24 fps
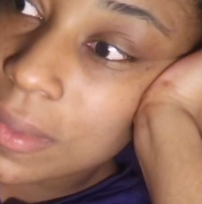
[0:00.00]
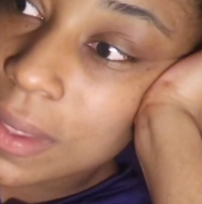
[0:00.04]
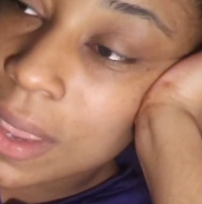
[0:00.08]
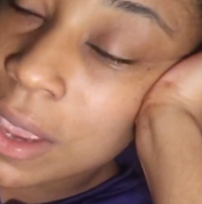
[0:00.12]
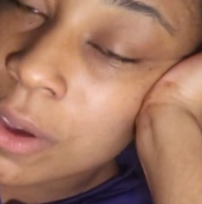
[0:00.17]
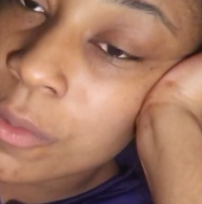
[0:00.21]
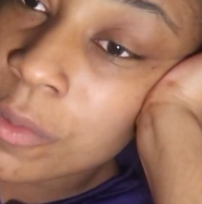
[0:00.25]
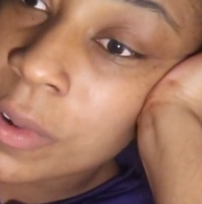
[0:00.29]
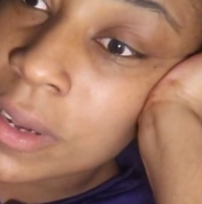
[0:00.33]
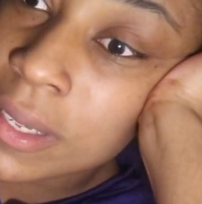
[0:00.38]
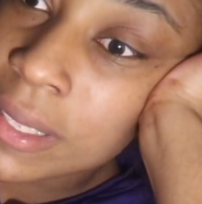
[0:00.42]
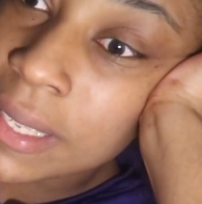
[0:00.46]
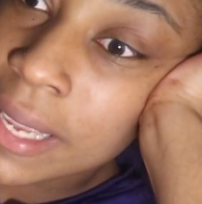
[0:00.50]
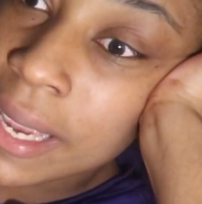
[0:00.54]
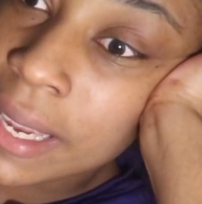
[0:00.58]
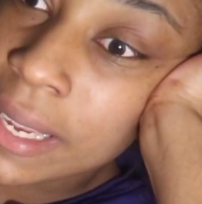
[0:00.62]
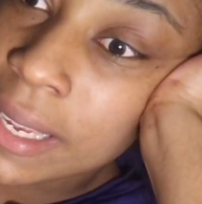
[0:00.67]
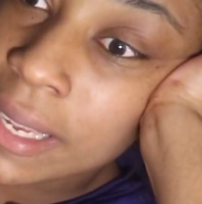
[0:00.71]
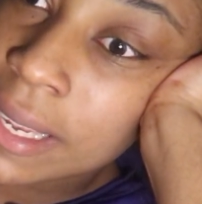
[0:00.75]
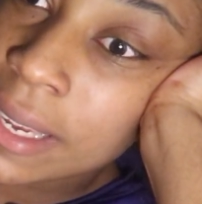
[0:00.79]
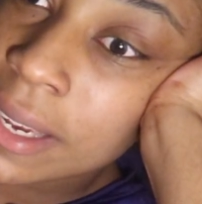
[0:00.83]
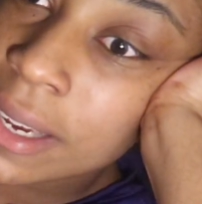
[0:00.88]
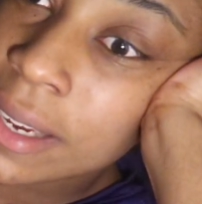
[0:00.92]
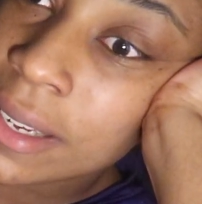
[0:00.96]
And once I
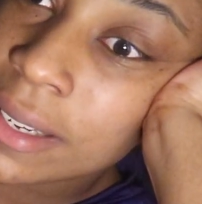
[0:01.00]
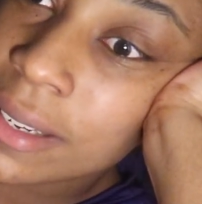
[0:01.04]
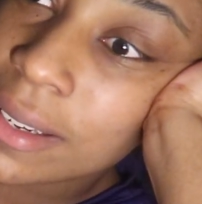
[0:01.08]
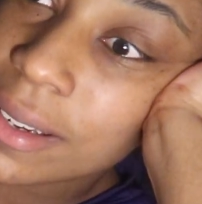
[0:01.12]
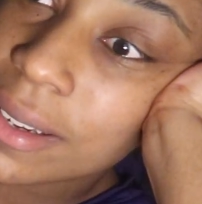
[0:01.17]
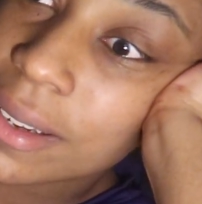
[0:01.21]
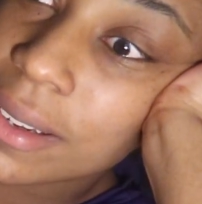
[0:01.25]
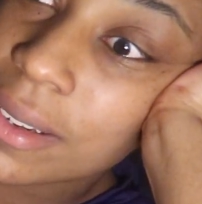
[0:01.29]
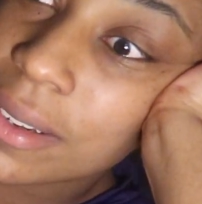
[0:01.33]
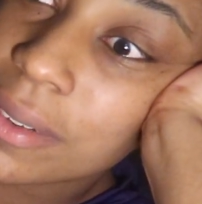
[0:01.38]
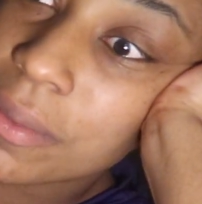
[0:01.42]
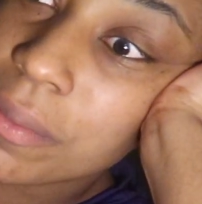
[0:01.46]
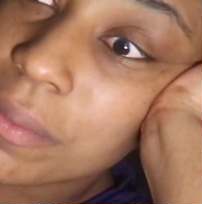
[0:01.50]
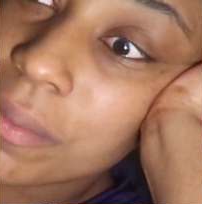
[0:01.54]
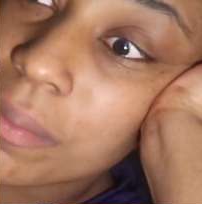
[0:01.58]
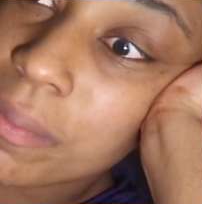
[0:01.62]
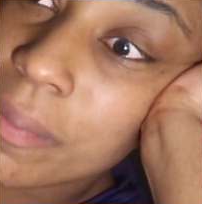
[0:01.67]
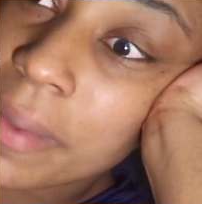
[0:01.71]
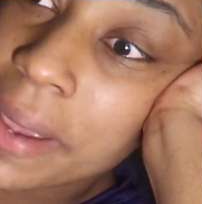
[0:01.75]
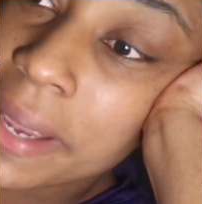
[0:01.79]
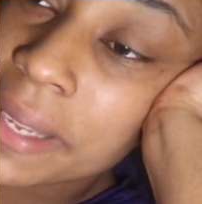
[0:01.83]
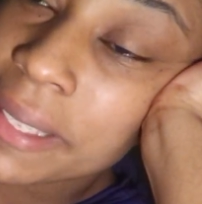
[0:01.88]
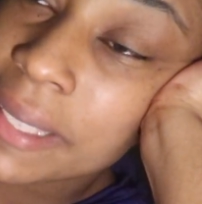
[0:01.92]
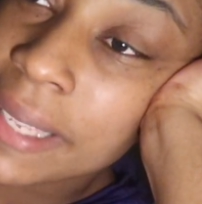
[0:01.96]
can
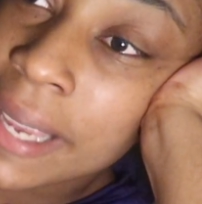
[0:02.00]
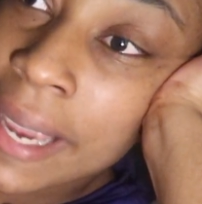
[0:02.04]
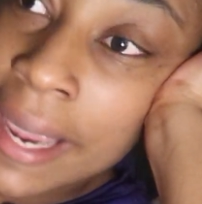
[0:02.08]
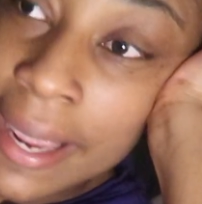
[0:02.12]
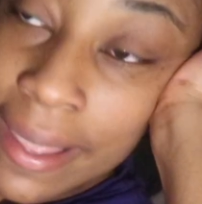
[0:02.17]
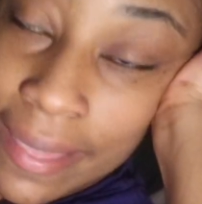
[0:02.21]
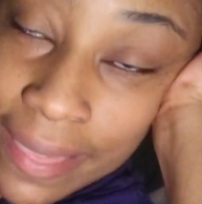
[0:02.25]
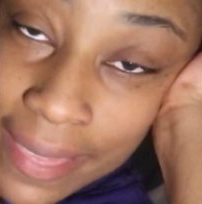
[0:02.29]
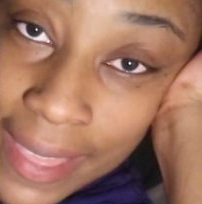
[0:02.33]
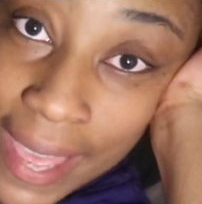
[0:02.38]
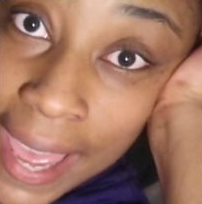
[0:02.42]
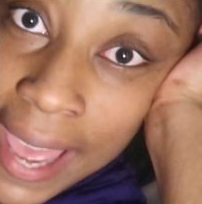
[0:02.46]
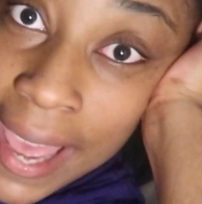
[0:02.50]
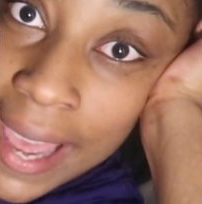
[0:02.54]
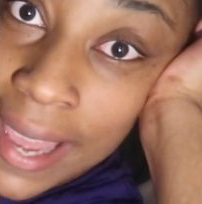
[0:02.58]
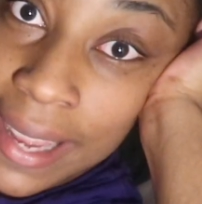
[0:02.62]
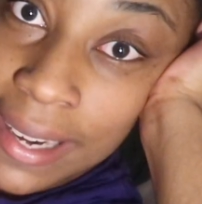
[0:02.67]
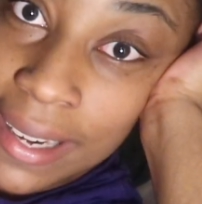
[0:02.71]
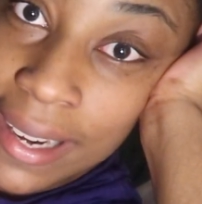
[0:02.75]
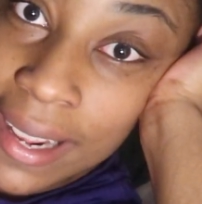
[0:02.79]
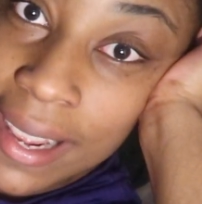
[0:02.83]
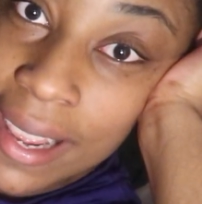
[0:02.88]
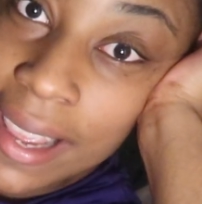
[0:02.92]
maintain that,